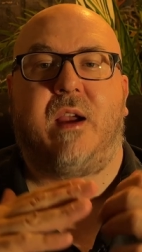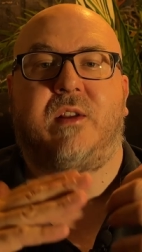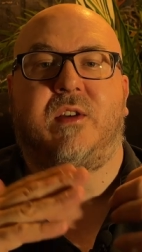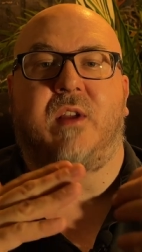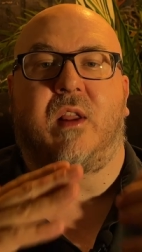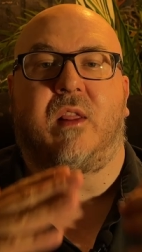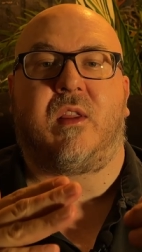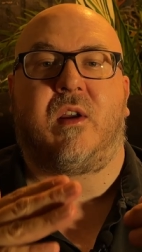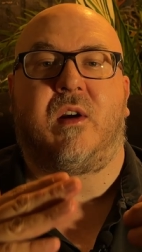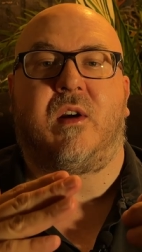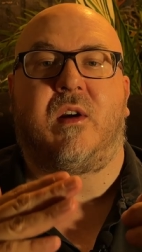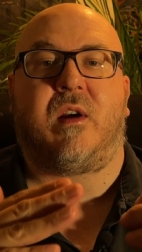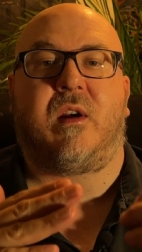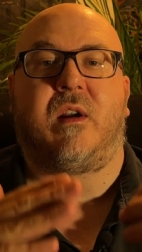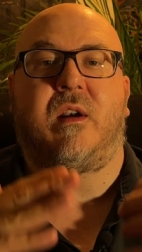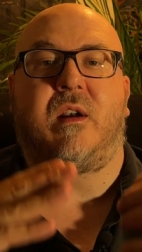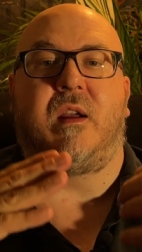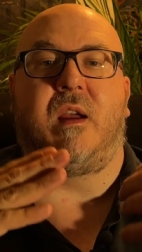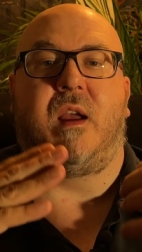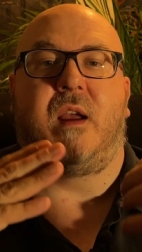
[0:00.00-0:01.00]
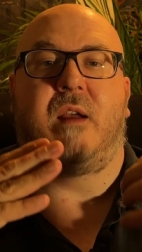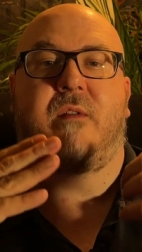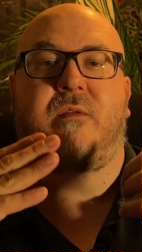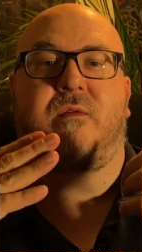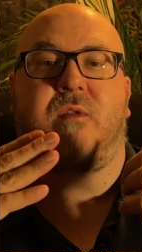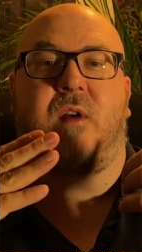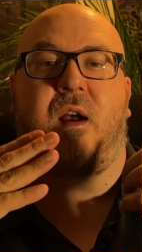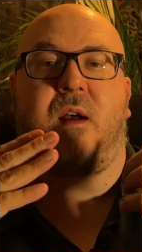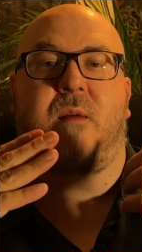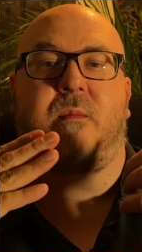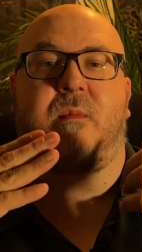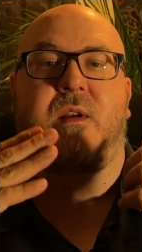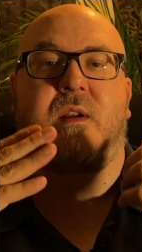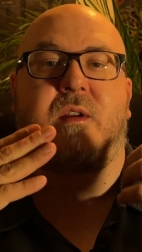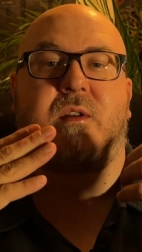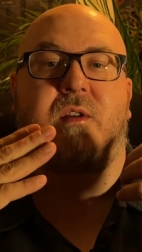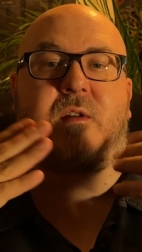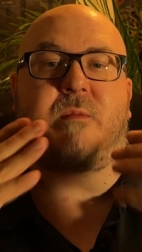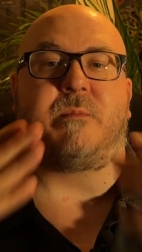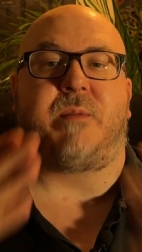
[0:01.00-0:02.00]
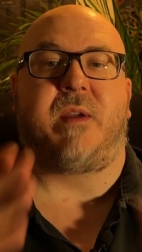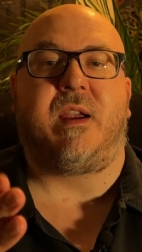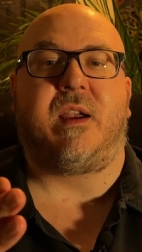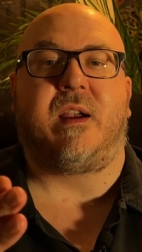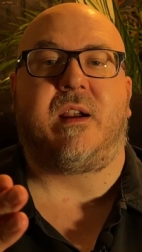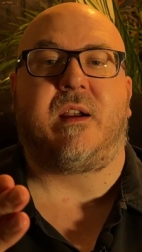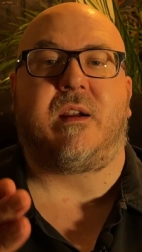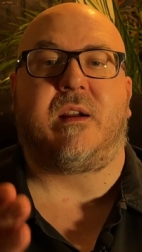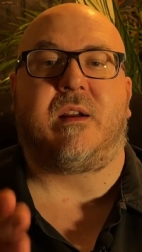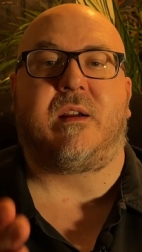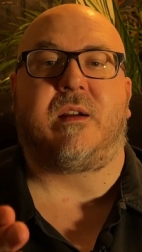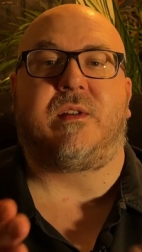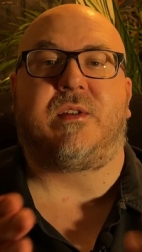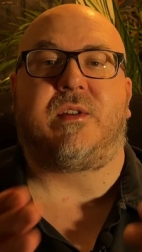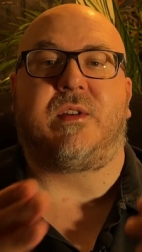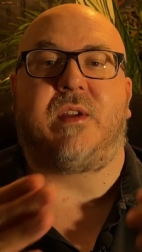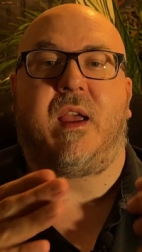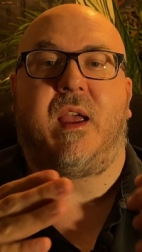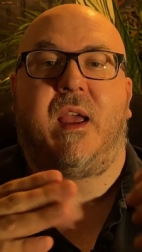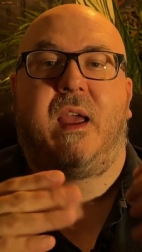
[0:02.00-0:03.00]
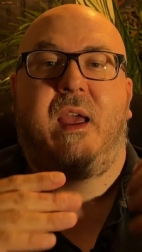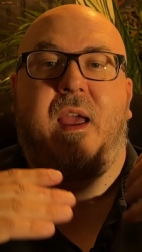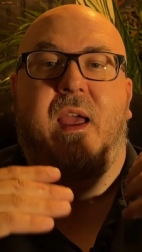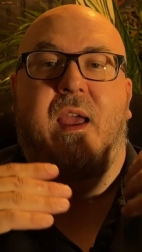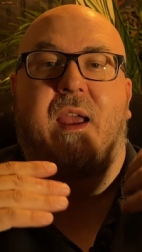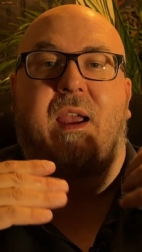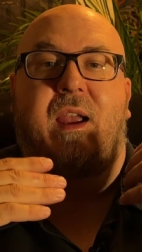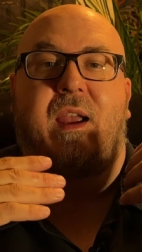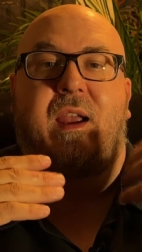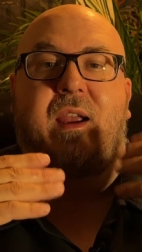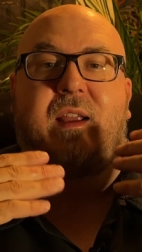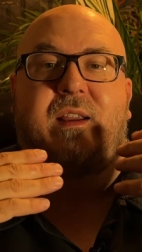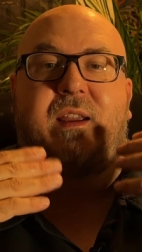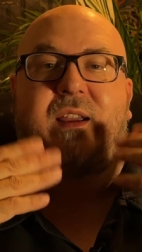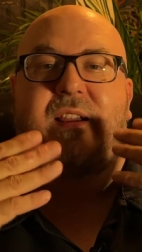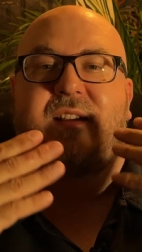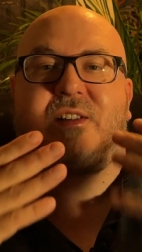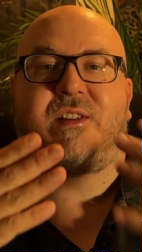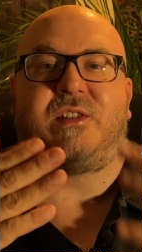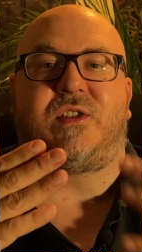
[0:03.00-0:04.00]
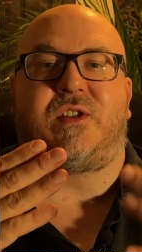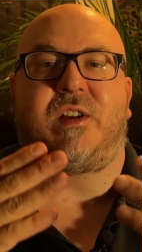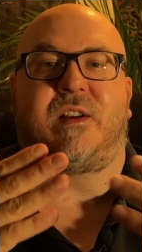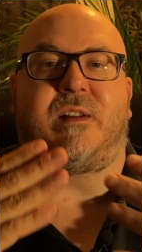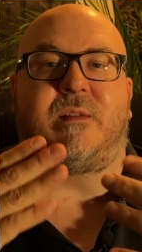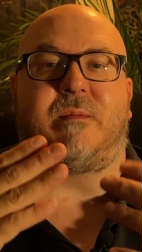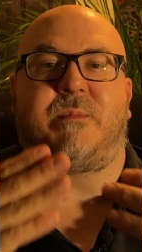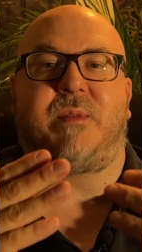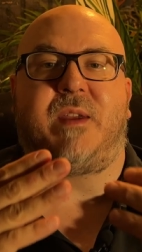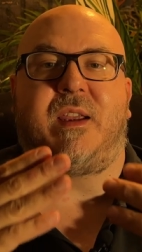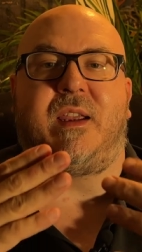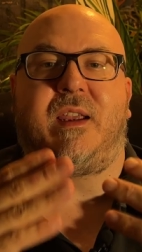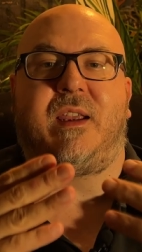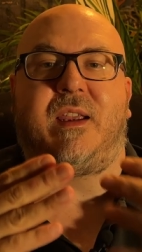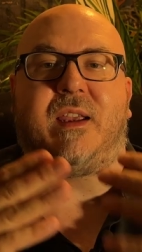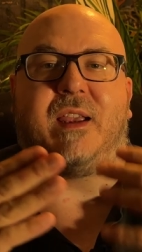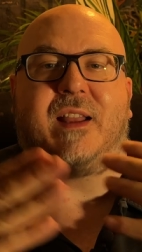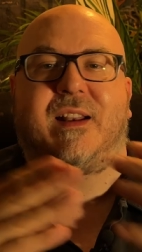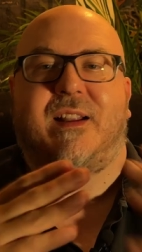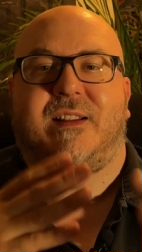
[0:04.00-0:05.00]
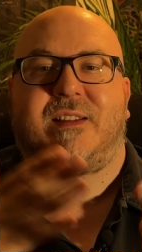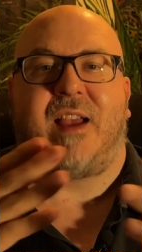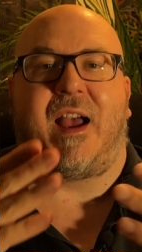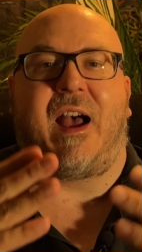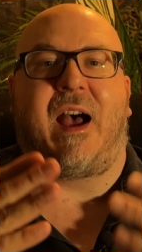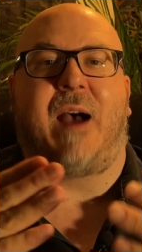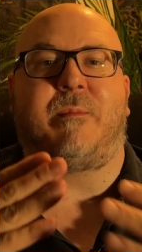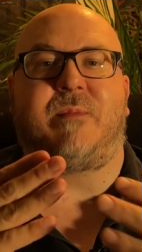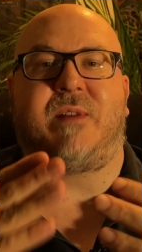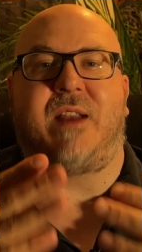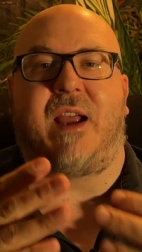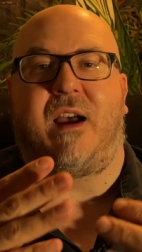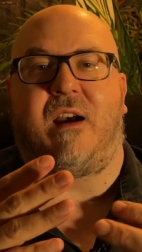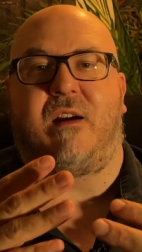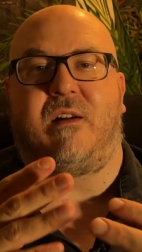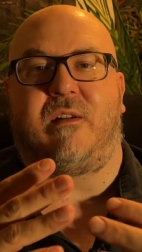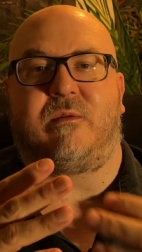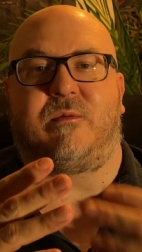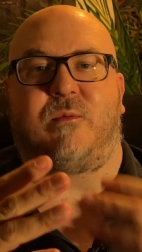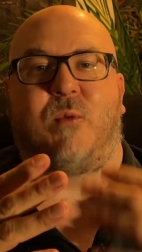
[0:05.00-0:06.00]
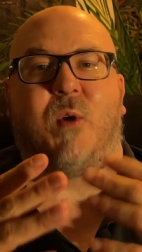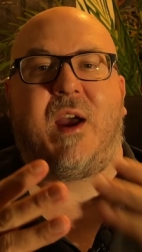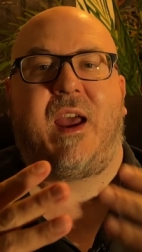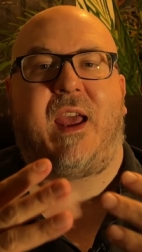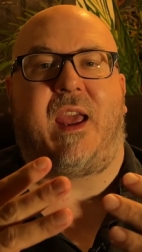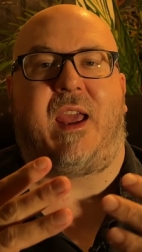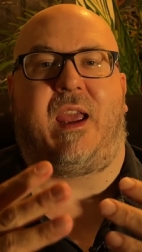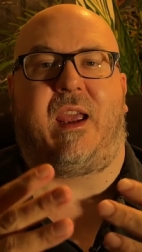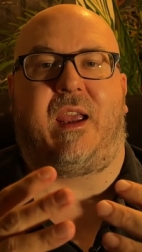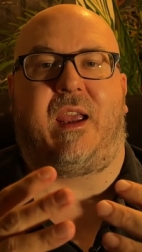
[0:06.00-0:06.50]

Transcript: To learn from your peers, it, it just shouldn't be in a top-down way.